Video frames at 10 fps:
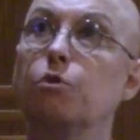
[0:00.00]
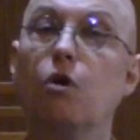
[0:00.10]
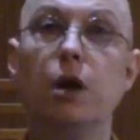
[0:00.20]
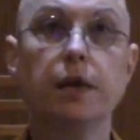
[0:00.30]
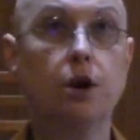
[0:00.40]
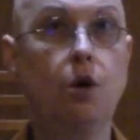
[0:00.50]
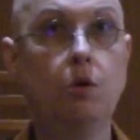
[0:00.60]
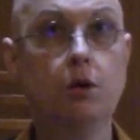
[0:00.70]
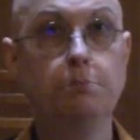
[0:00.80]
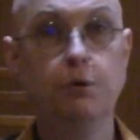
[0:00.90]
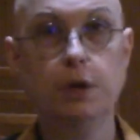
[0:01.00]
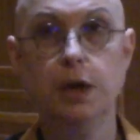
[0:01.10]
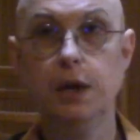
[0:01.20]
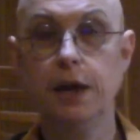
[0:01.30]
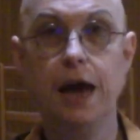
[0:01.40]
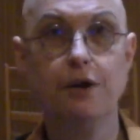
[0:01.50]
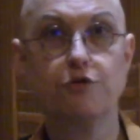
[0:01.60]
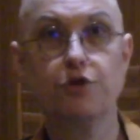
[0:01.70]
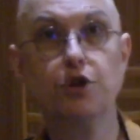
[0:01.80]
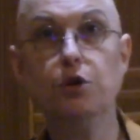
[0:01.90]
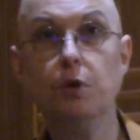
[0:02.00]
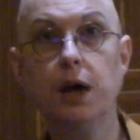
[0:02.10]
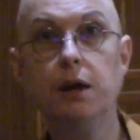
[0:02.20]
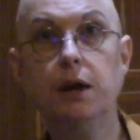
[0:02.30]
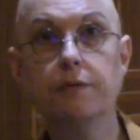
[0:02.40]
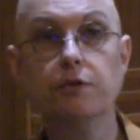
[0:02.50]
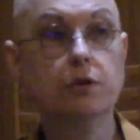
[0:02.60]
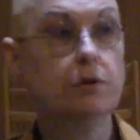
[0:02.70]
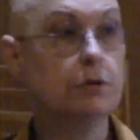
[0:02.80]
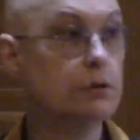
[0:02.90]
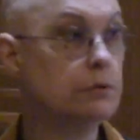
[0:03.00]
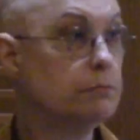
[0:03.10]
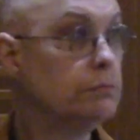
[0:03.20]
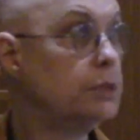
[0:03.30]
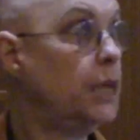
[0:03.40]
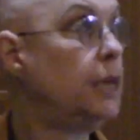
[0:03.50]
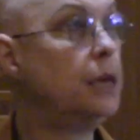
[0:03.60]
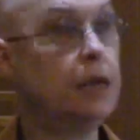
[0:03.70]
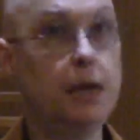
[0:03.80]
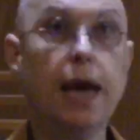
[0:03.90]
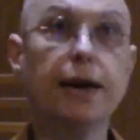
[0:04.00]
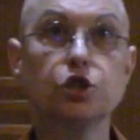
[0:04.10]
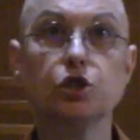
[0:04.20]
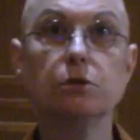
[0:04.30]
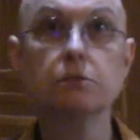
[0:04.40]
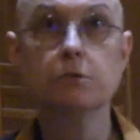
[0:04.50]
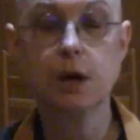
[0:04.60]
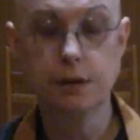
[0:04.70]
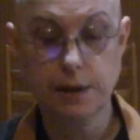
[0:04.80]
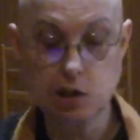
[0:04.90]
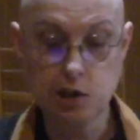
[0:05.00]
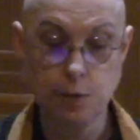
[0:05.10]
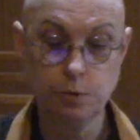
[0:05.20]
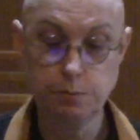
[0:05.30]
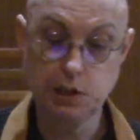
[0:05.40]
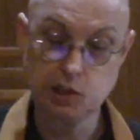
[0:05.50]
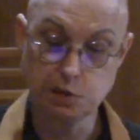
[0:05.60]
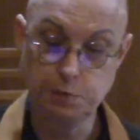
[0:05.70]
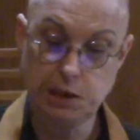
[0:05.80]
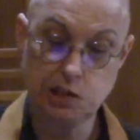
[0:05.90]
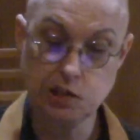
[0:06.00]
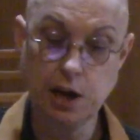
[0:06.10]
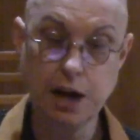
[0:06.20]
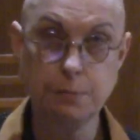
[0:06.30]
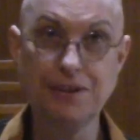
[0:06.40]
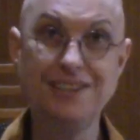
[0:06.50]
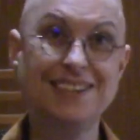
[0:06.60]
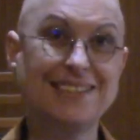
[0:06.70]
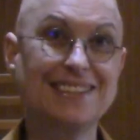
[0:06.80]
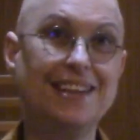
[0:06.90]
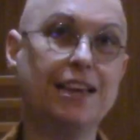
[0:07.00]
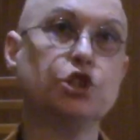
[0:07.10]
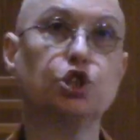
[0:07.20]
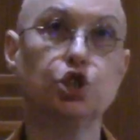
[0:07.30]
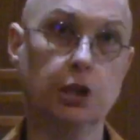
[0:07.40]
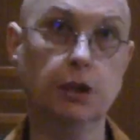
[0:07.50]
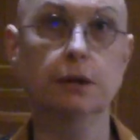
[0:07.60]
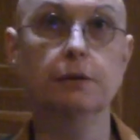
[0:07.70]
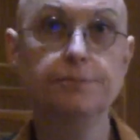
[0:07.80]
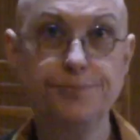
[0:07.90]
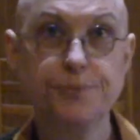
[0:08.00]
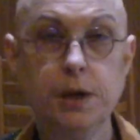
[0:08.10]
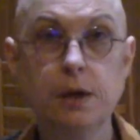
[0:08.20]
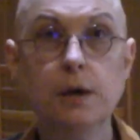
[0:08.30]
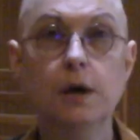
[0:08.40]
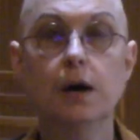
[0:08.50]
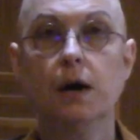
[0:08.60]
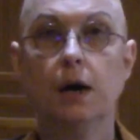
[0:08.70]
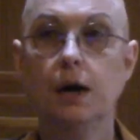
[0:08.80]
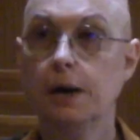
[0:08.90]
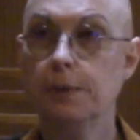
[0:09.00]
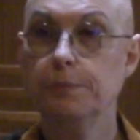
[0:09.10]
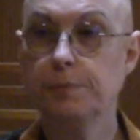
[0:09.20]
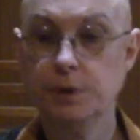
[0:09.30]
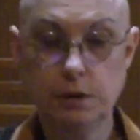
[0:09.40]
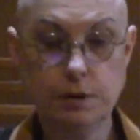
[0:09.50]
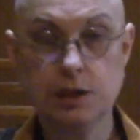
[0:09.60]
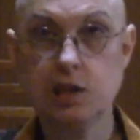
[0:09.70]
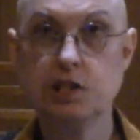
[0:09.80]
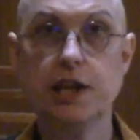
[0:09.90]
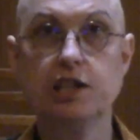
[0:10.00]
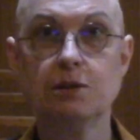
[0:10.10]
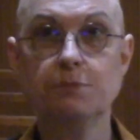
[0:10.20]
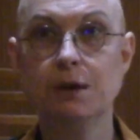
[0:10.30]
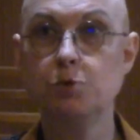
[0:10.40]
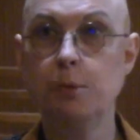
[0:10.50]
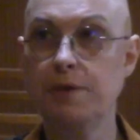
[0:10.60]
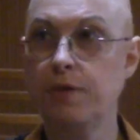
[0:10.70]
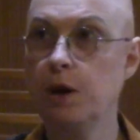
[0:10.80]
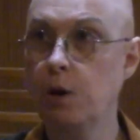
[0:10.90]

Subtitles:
crawling in a hole and pulling it in after you and never taking any action, right? That is not what peace is. Peace is not about disconnection. As I say, sometimes we might think,